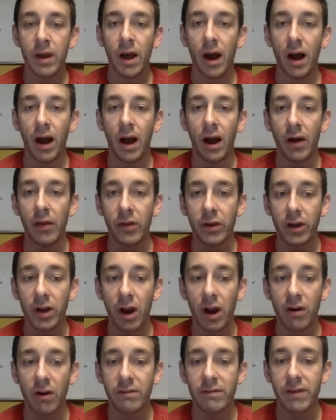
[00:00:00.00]
The
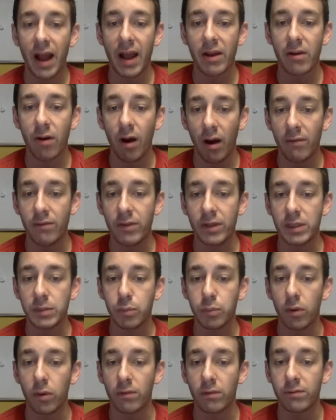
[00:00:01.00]
current value of this
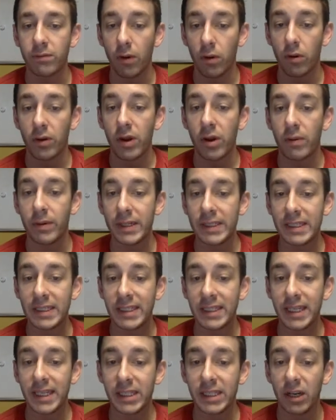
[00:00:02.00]
portfolio is
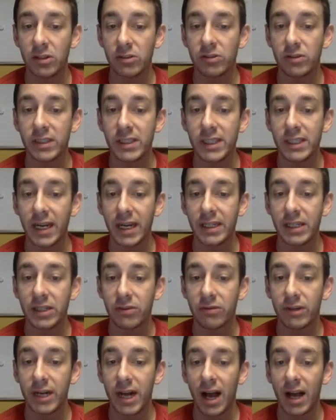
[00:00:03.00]

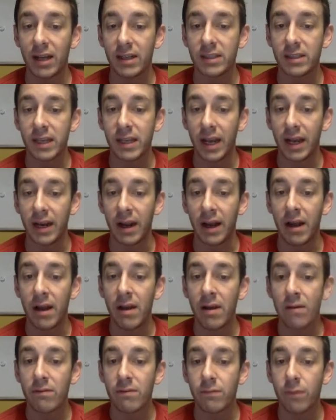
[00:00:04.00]

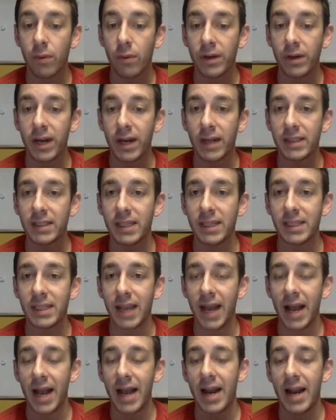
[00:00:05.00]
$693.49.
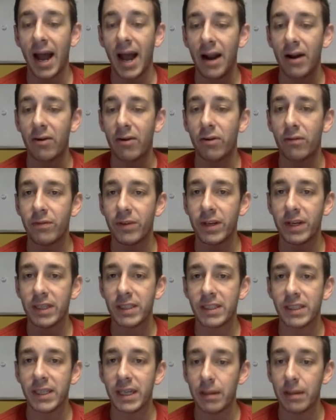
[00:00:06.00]
And I don't know if you could
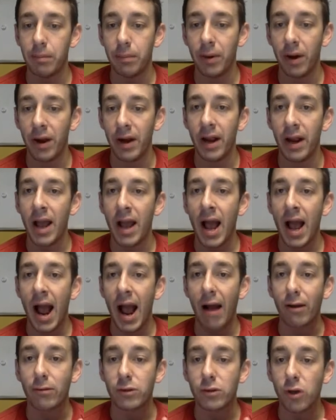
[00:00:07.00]
see it, but
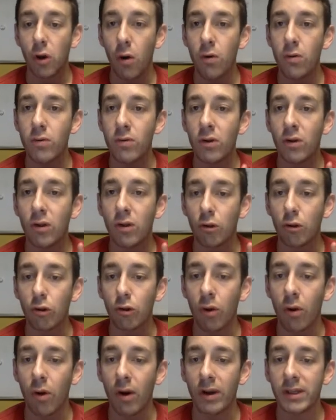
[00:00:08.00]
our total
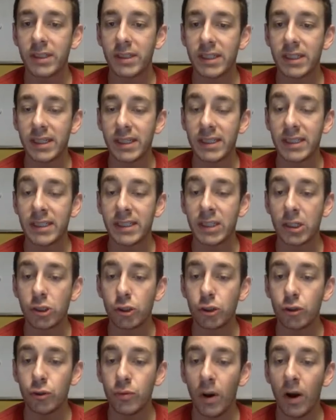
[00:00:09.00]
loss is
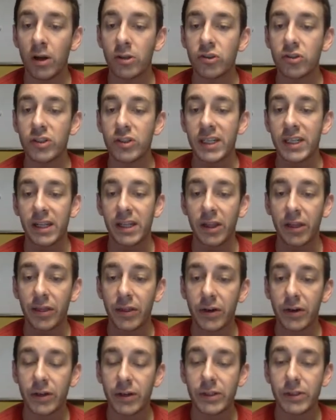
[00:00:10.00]

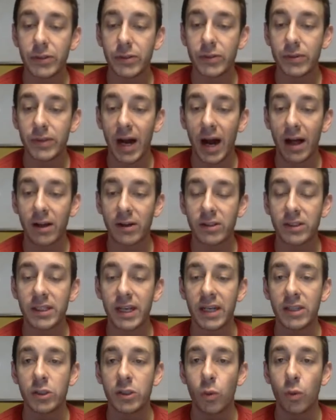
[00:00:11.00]

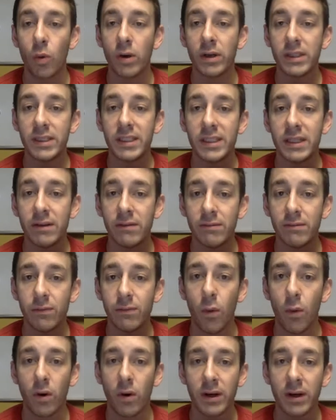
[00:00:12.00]

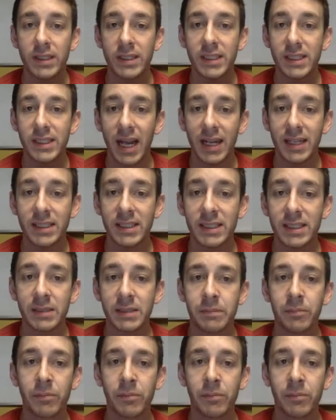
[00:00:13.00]
$232.24.